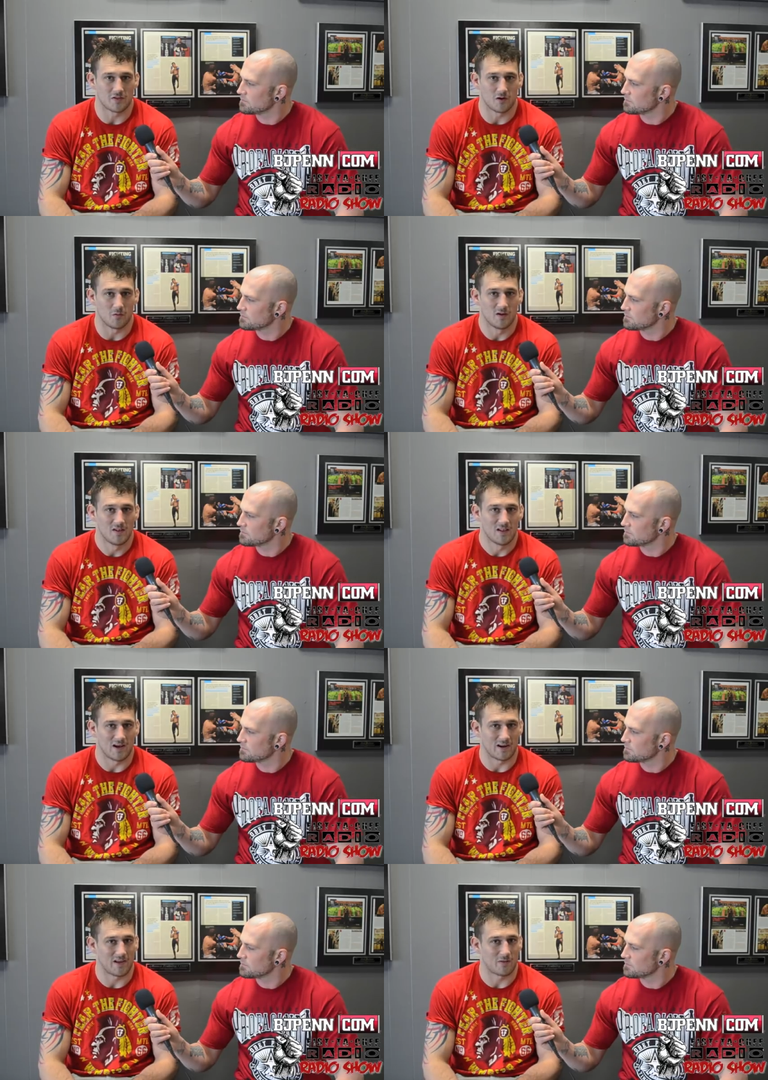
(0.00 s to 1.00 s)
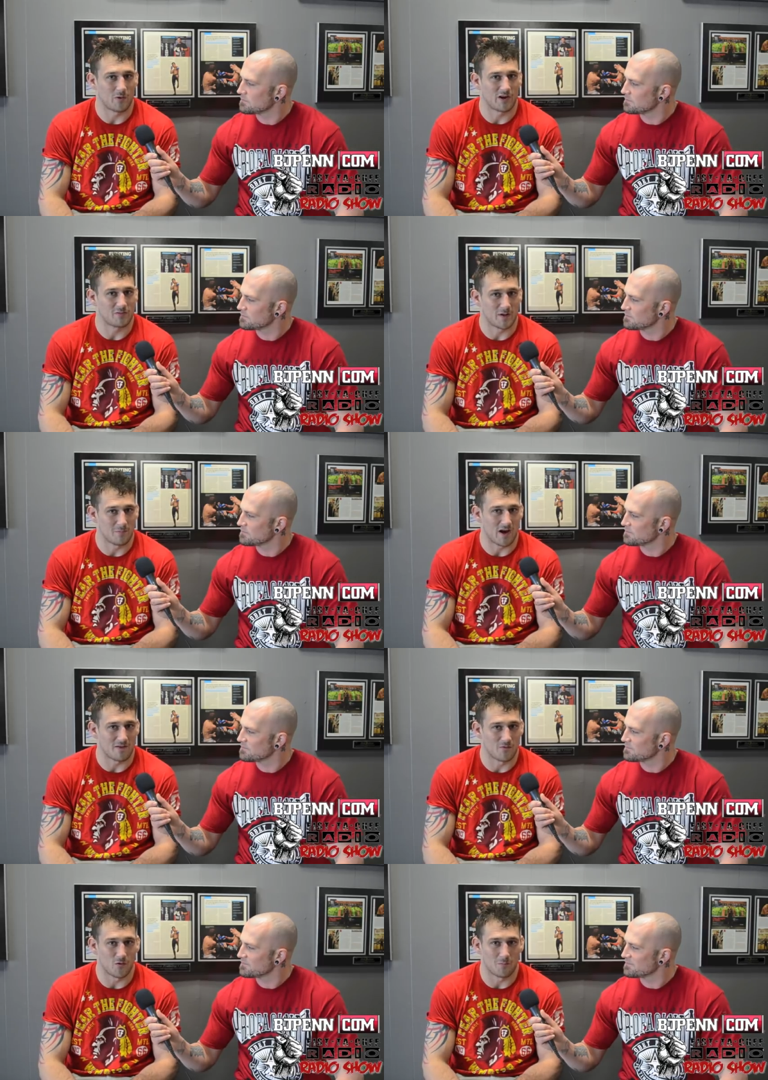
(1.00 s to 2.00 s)
Speaker 1: so I gotta, we can expect a
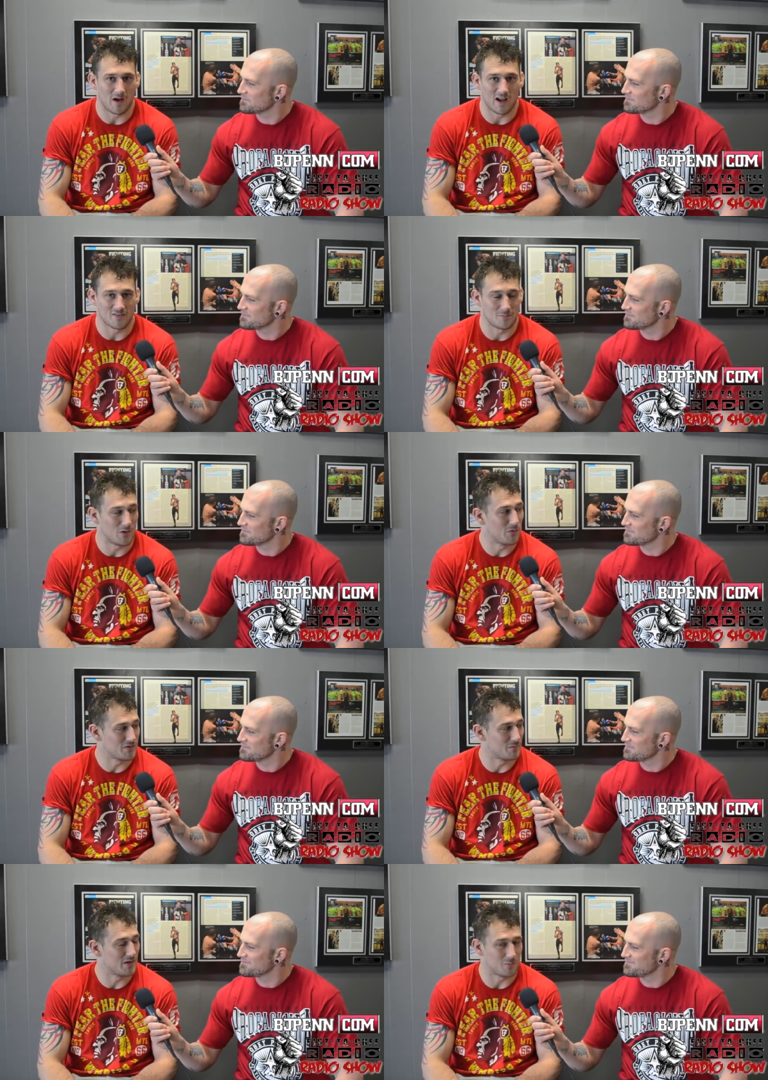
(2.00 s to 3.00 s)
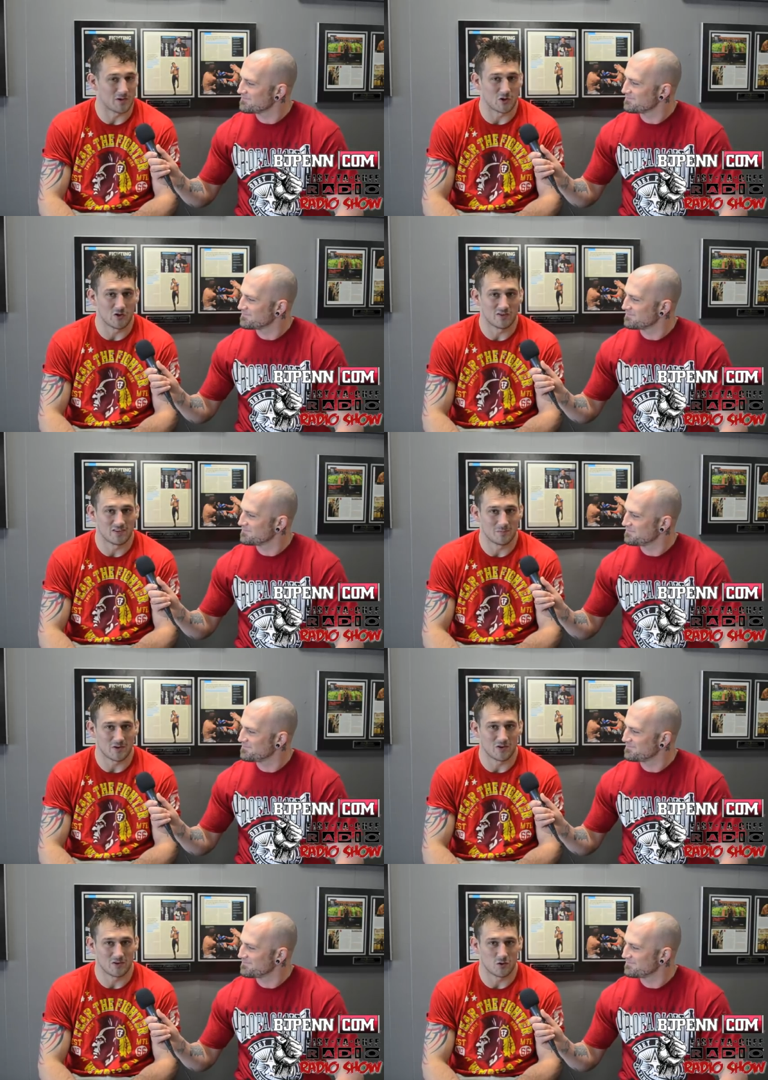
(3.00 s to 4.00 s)
back and forth battle, I suppose. It'll be, it'll be good, it'll
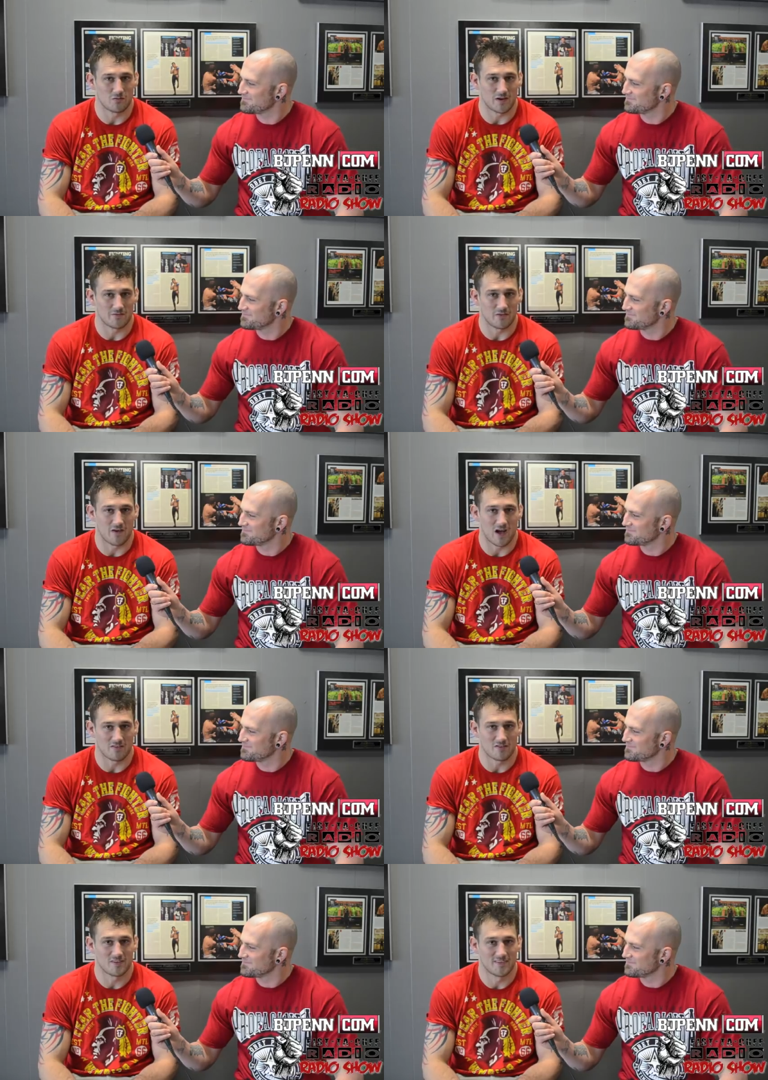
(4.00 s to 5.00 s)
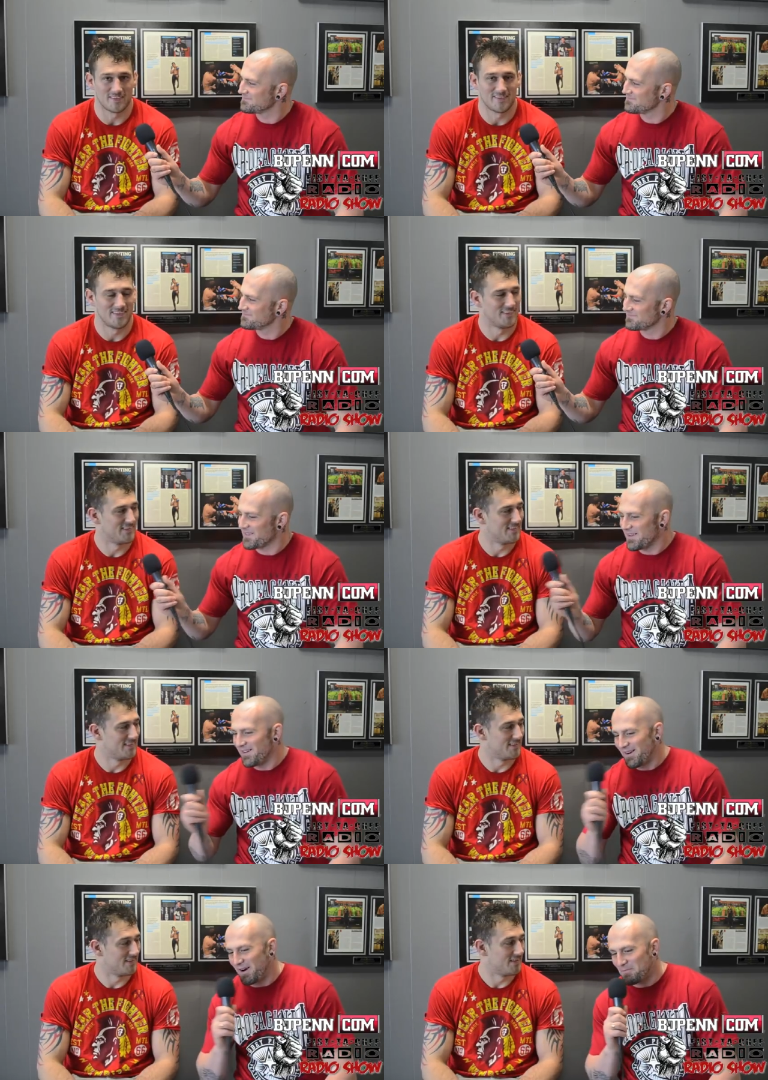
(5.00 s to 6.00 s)
be good, good fight for the fans.
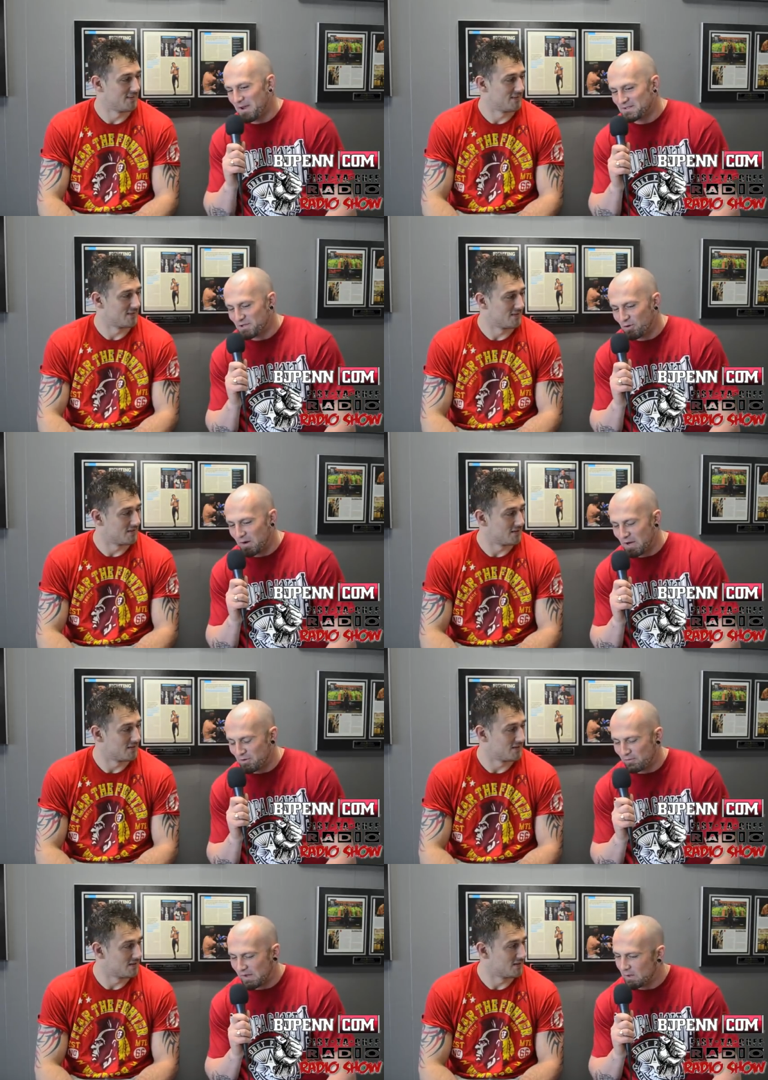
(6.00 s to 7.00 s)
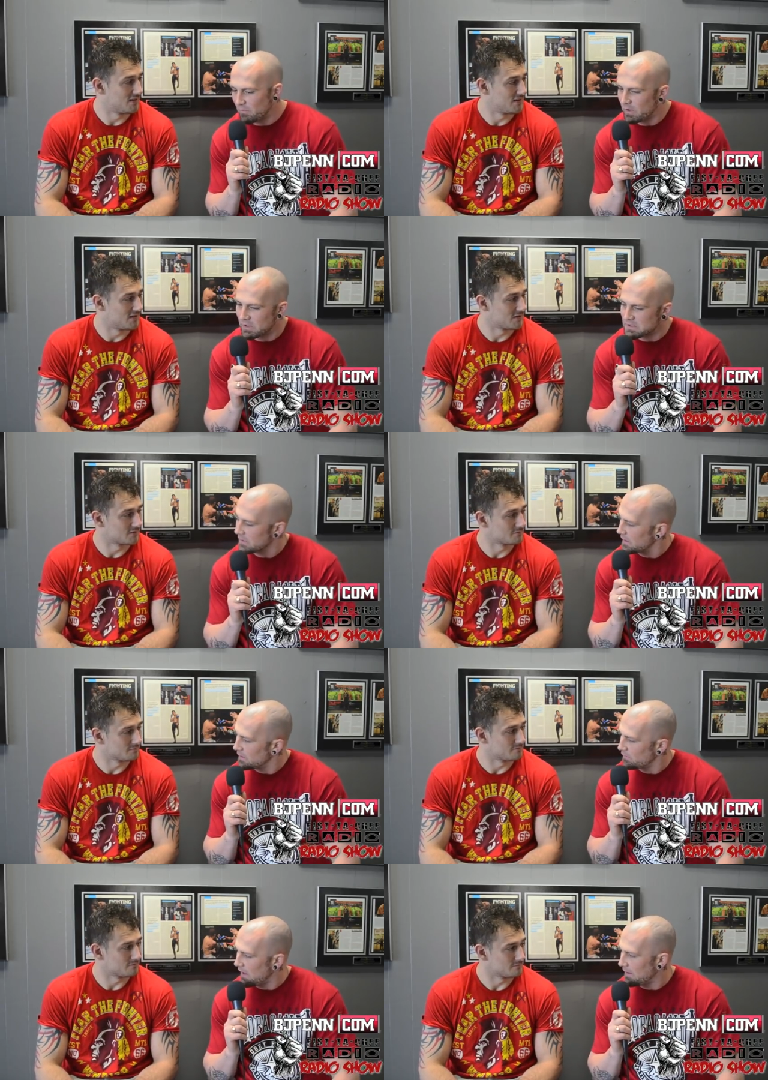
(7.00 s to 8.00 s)
Speaker 2: All right, man, so uh, you staying over here until the
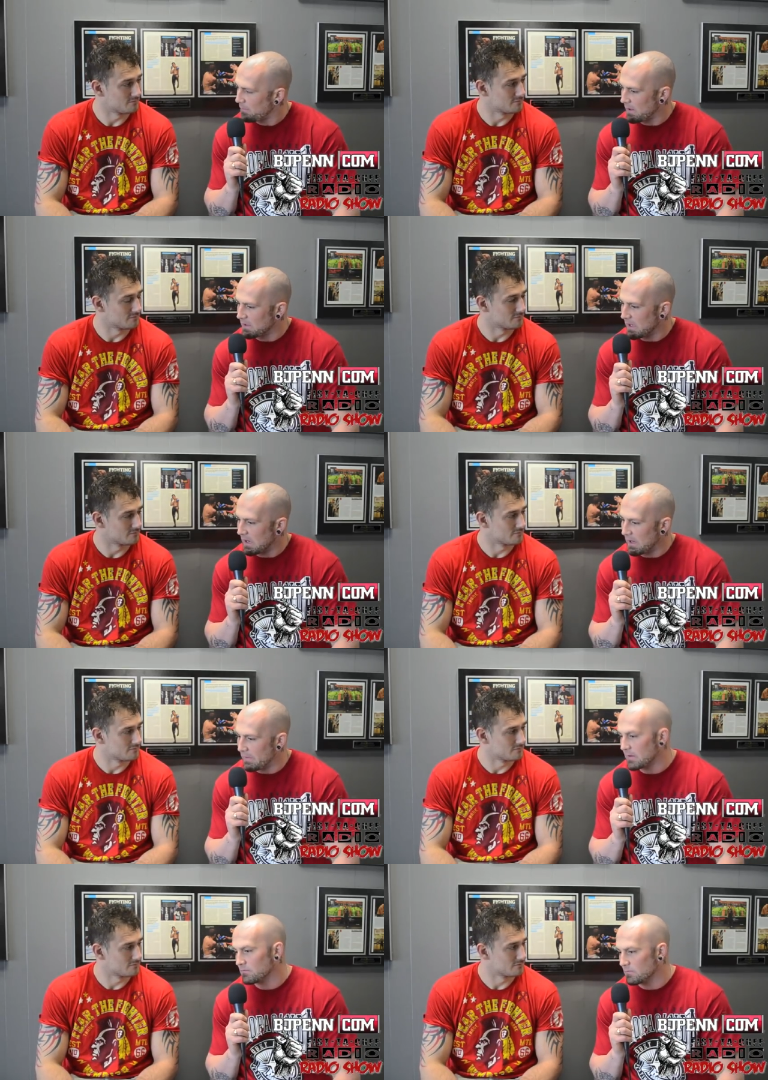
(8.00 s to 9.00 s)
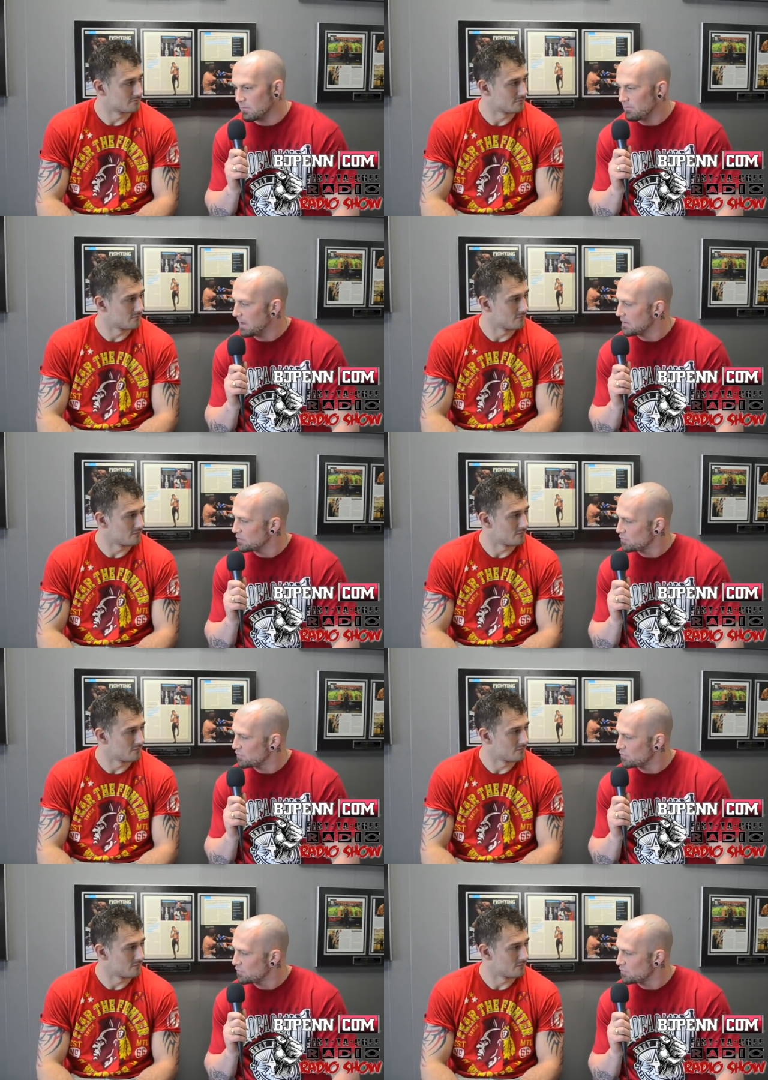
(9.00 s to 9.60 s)
end of camp and uh, and then making the,